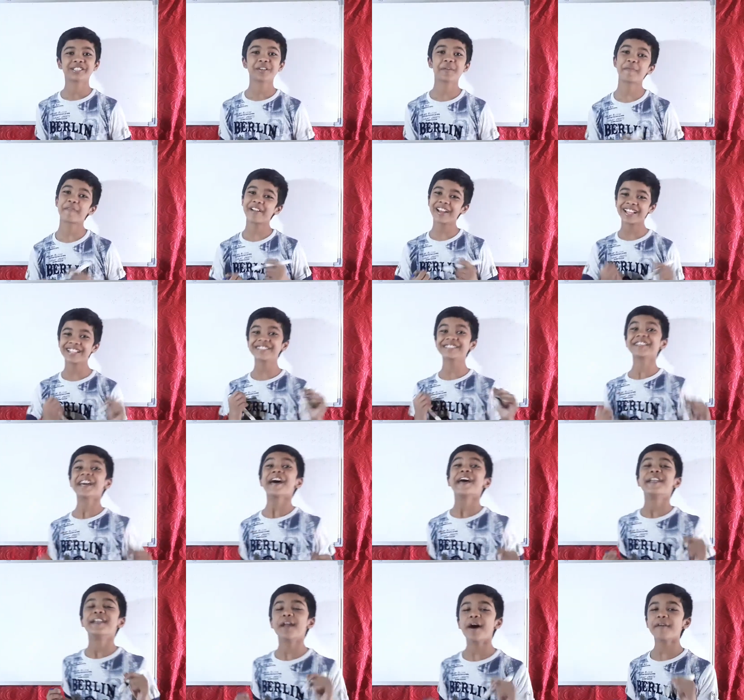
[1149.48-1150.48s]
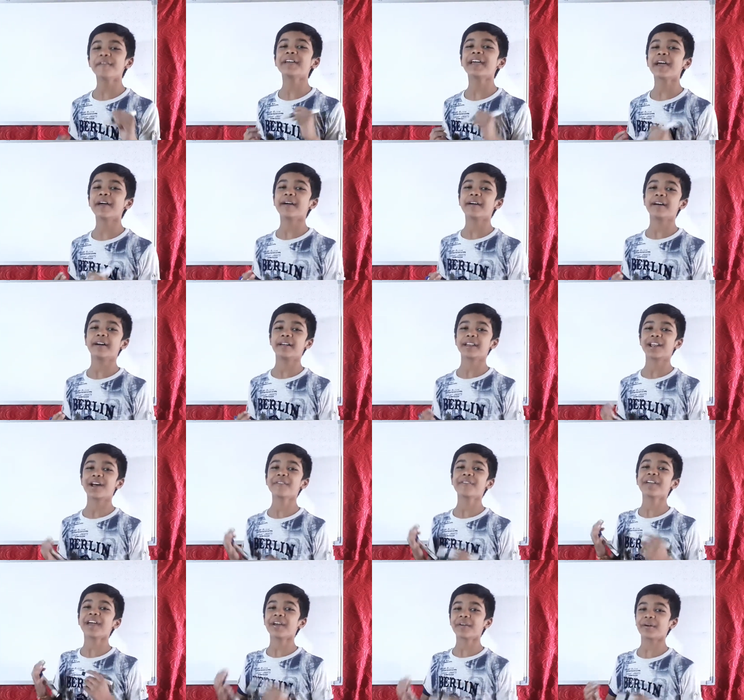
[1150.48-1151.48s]
friends, now we
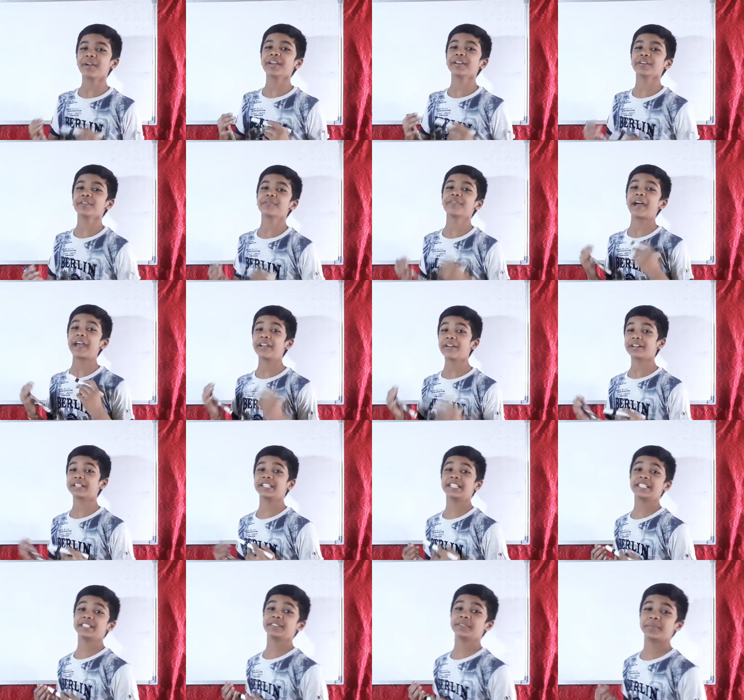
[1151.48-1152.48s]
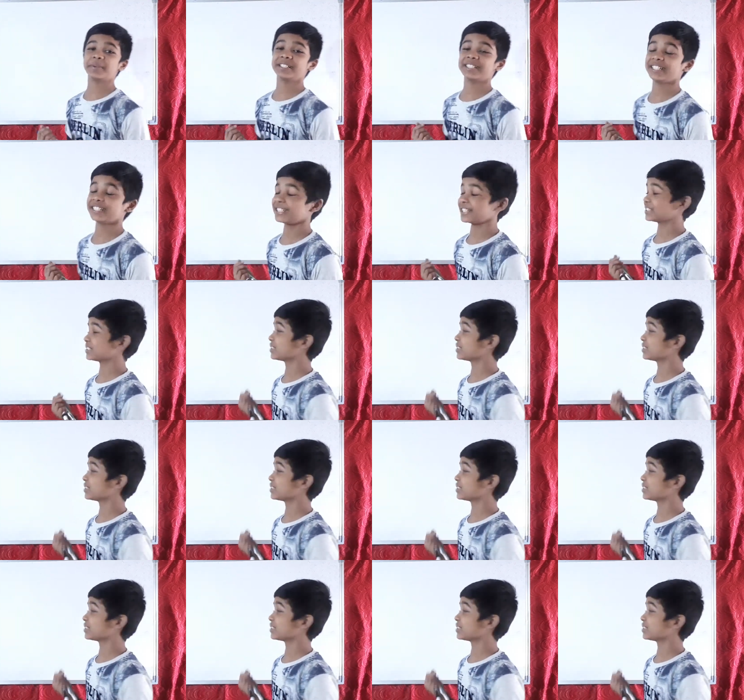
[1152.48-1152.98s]
are going to find out the divisibility test of